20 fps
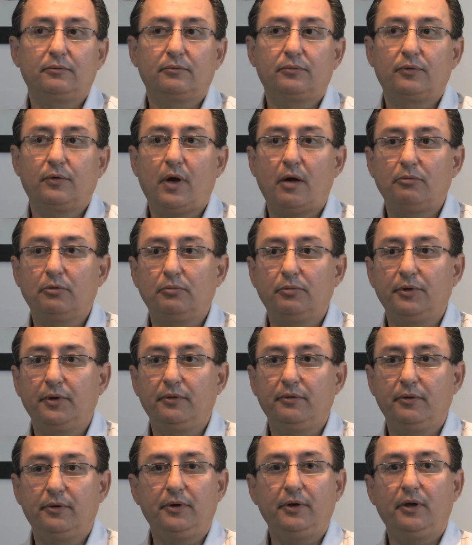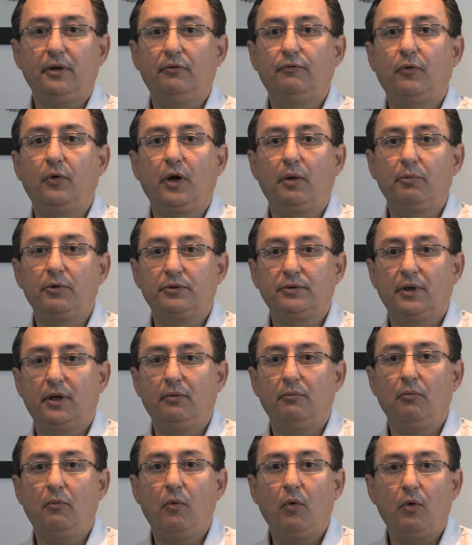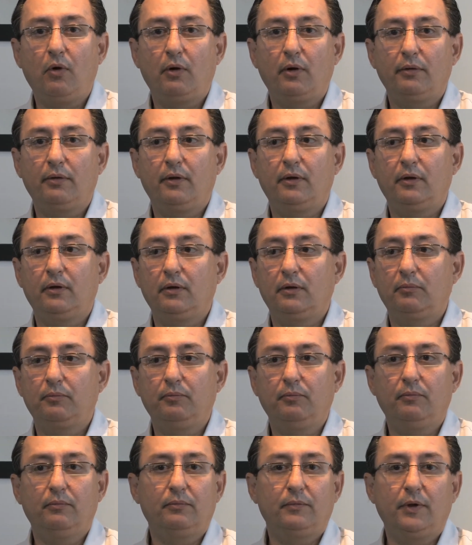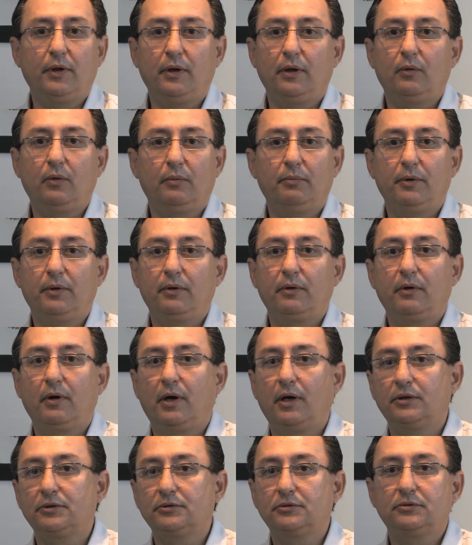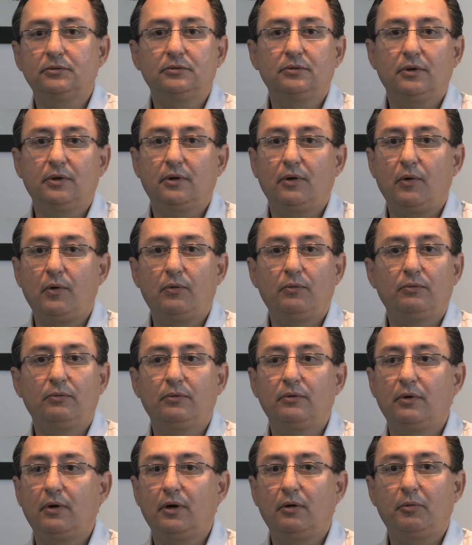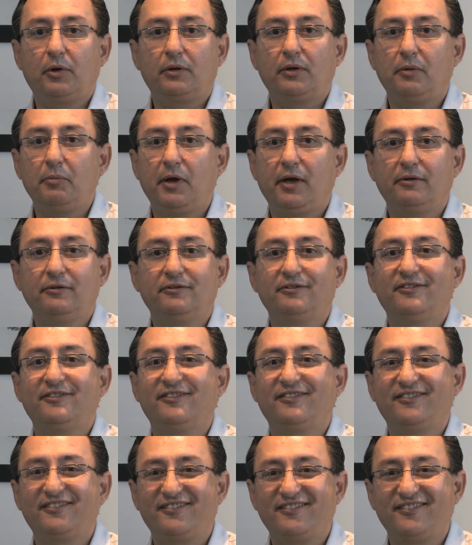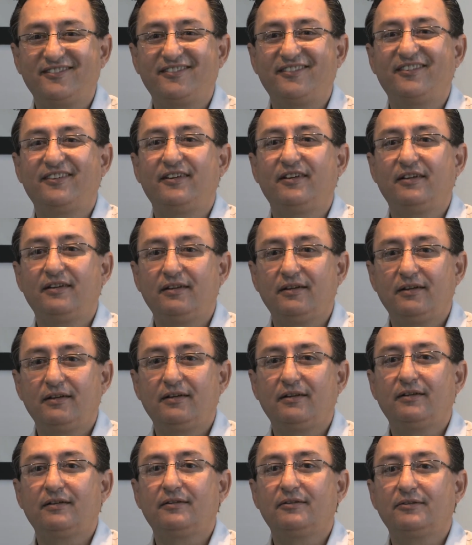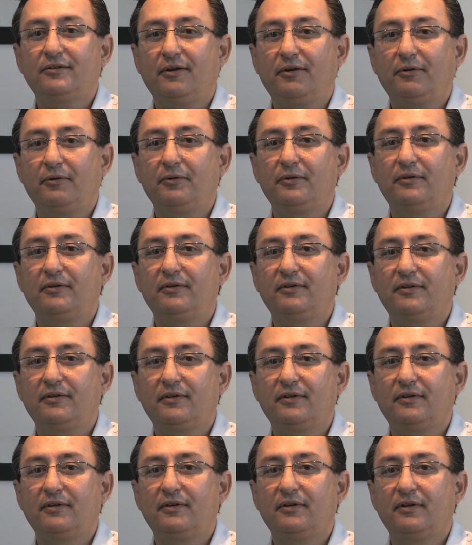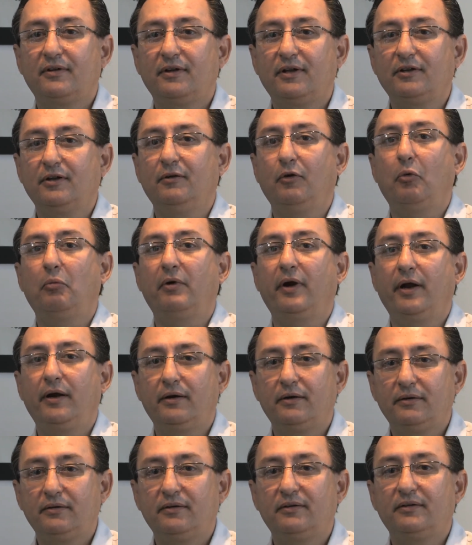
probably 30 to 40% more than the equipment costs to own on a monthly basis. So that's a no-brainer.